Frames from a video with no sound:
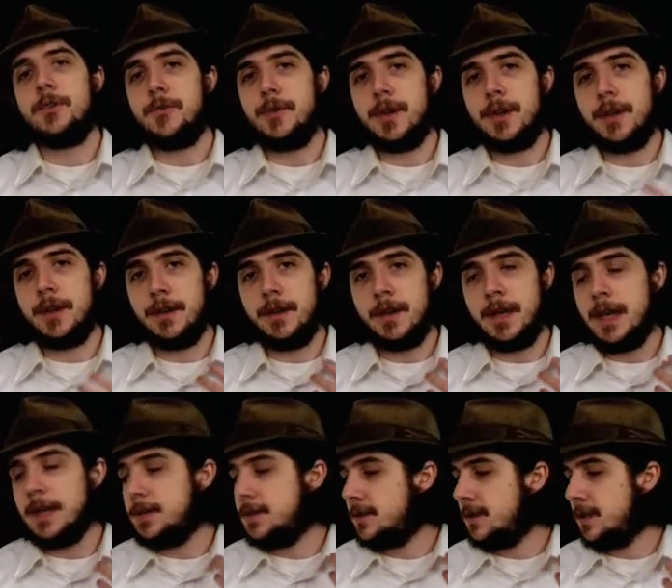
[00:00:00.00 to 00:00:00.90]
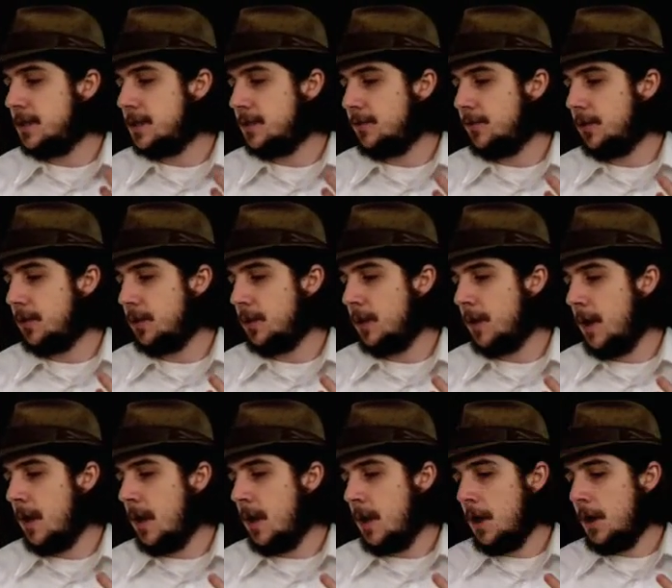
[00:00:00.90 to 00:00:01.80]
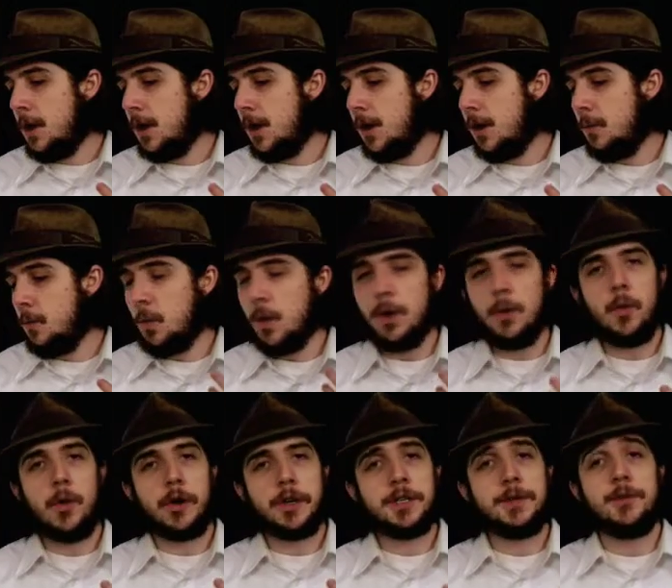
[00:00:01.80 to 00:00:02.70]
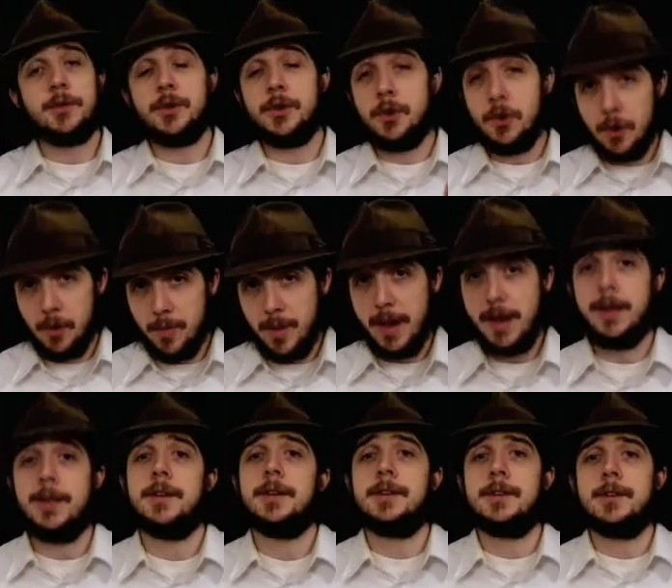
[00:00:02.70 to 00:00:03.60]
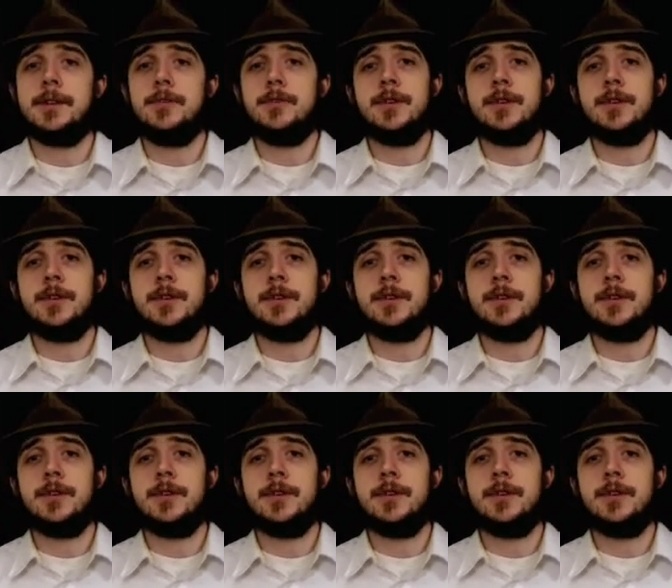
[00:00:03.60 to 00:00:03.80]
you get a sense for what works for your palate.